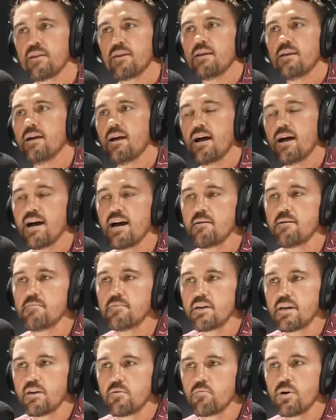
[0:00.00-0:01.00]
Um,
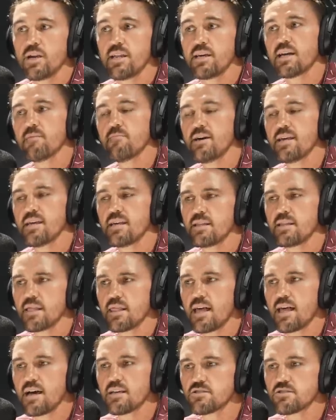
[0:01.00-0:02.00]
when he came out, the
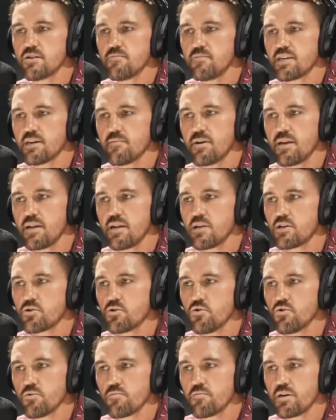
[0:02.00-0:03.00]
last time he came out, he
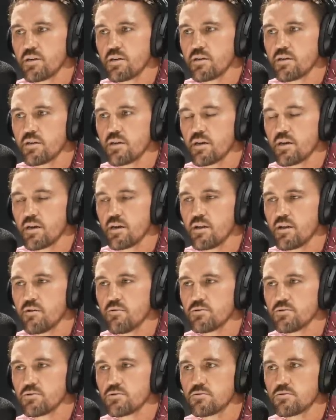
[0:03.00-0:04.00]
called me, and I
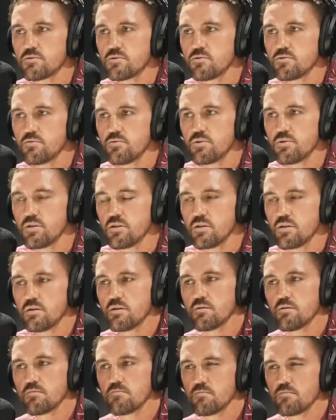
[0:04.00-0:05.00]
was doing the
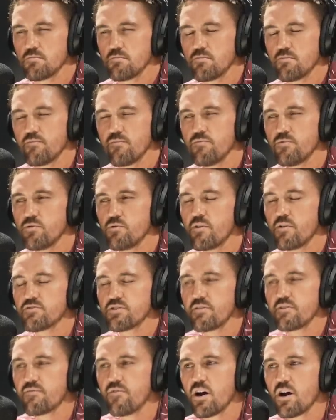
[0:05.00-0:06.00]
UFC
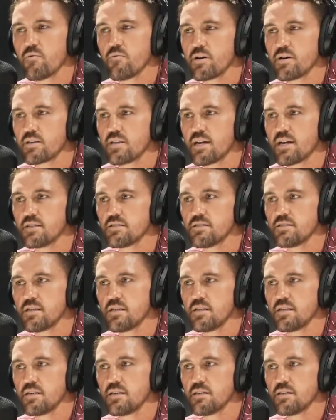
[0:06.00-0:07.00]
fight week down in
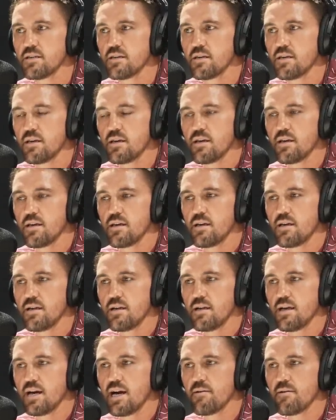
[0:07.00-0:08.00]
Sydney.
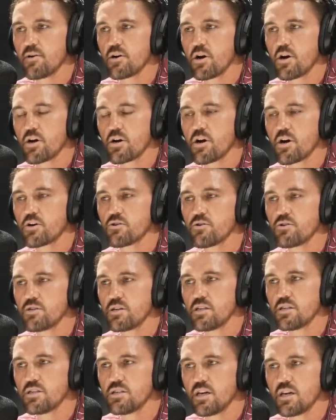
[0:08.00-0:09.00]
Um, I, I, couldn't get a
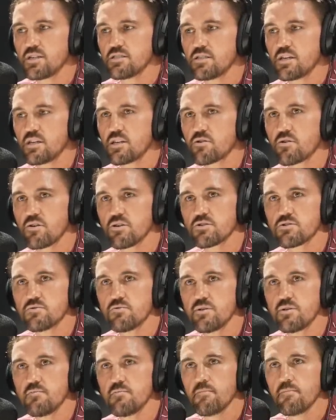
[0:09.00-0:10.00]
chance to get across to
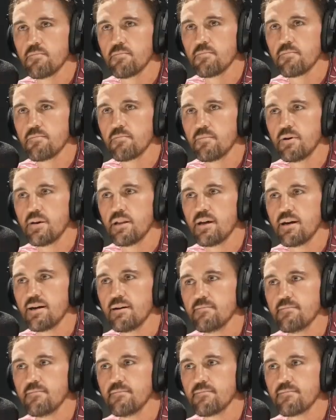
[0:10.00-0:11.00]
him, but
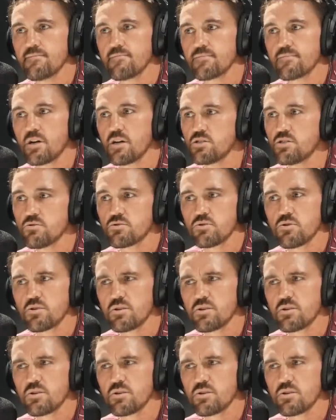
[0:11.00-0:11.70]
um, I still talked.